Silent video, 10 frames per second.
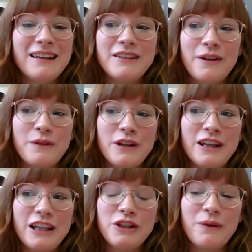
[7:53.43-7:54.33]

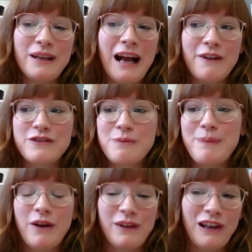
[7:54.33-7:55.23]
you only have to
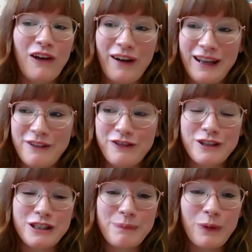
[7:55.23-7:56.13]
be online for
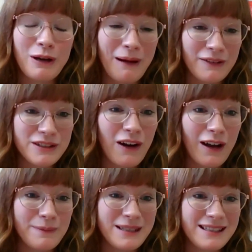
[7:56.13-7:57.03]
a small amount of
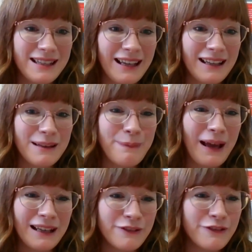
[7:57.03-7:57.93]
time to see the
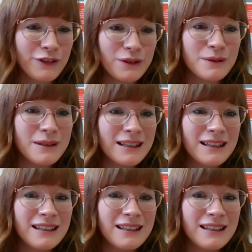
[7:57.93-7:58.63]
painful,